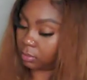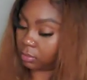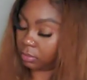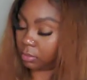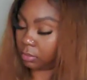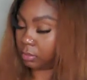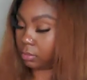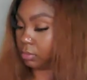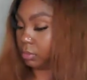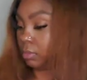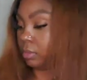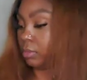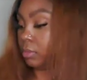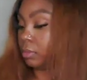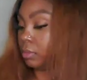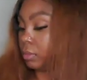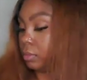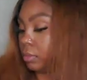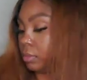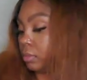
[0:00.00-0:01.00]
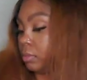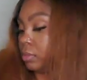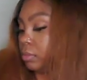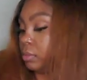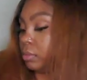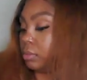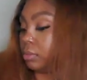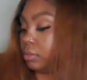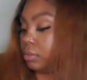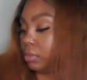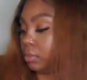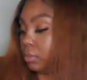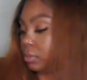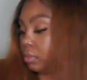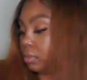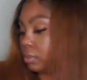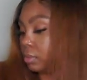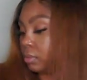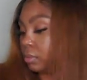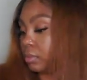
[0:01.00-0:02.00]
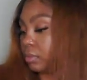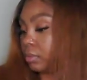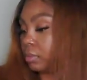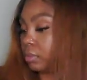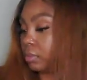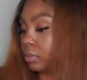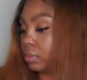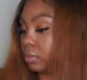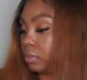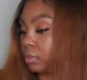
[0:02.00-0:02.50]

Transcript: No one is speaking in this clip.